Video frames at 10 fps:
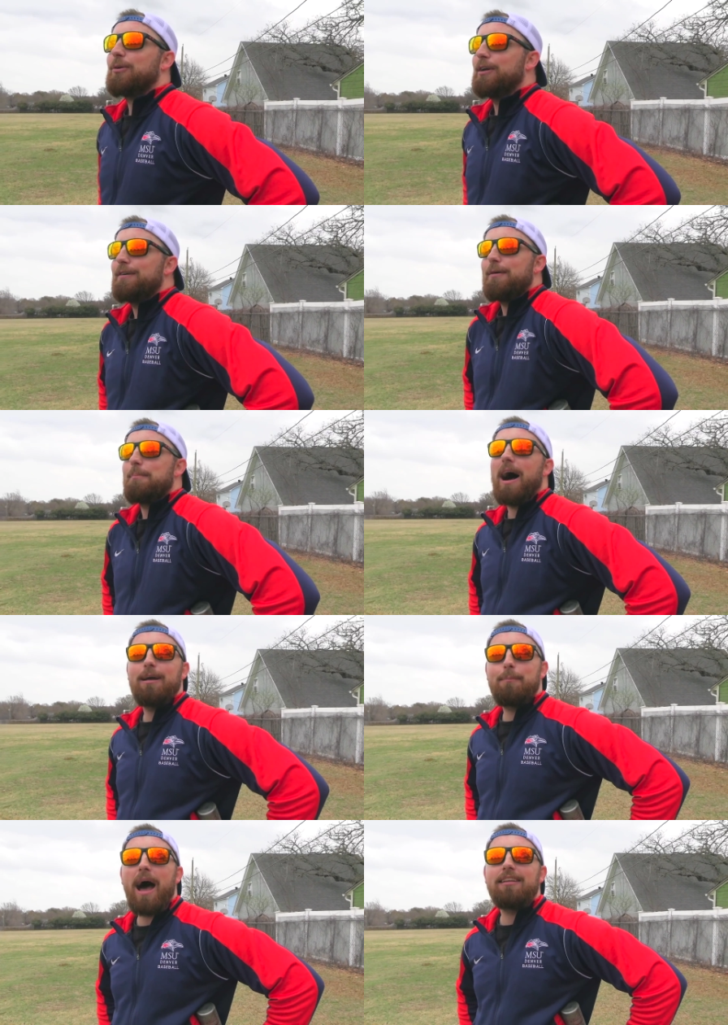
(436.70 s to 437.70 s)
Where do you even
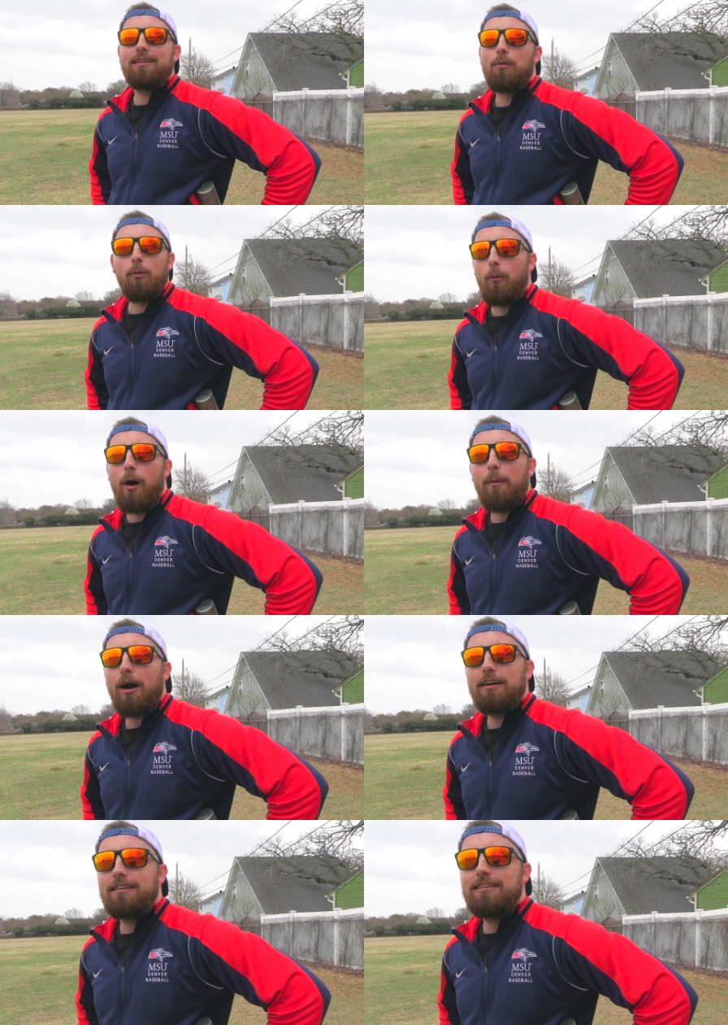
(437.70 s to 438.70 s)
buy bats anymore?
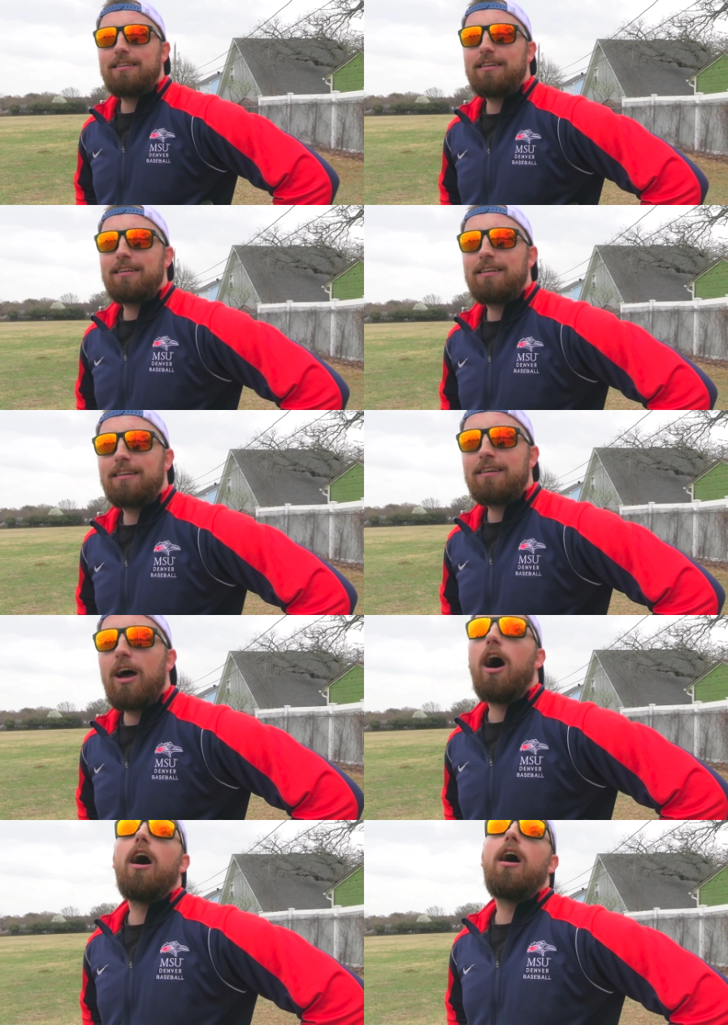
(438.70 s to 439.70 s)
Walmart?
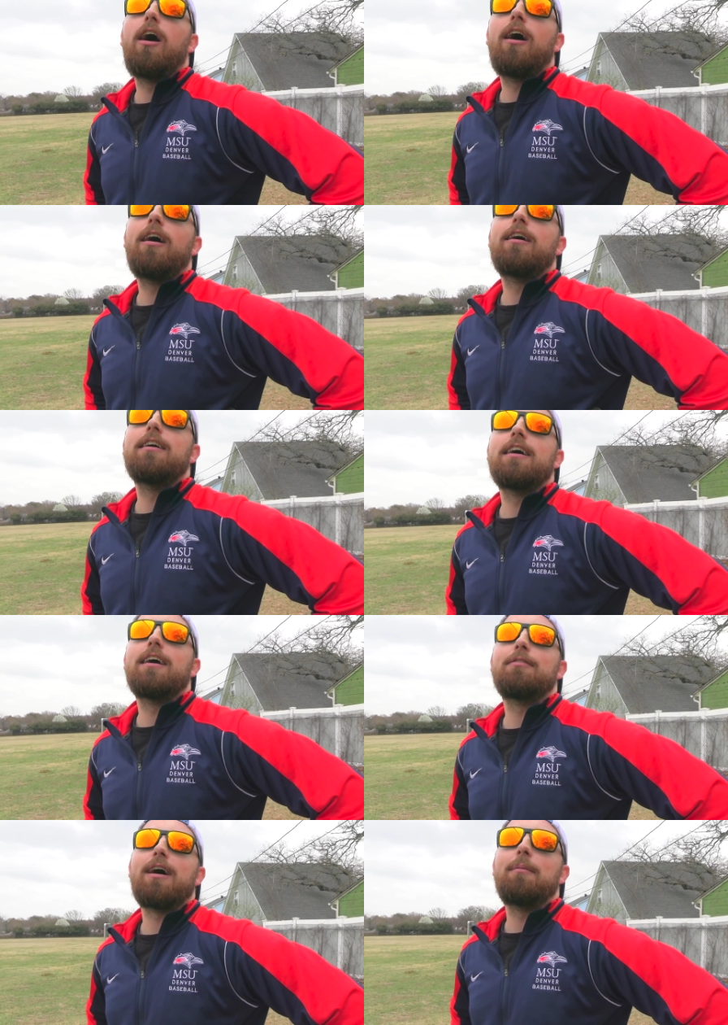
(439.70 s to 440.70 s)
Dick's. Oh, uh,
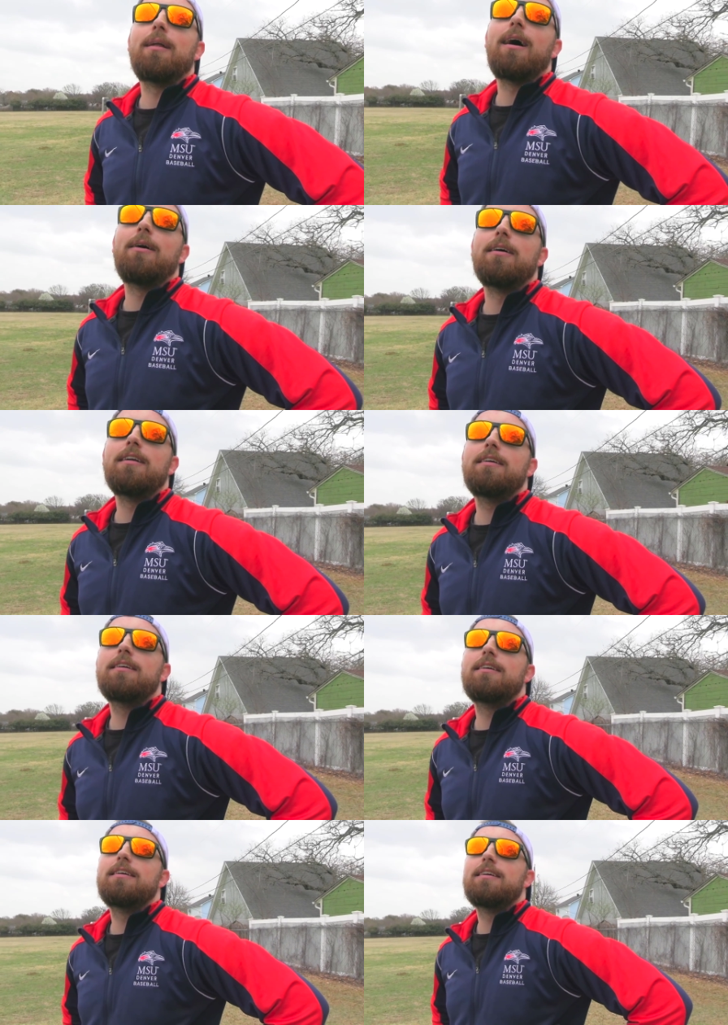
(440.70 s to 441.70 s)
yeah, I forgot about that one.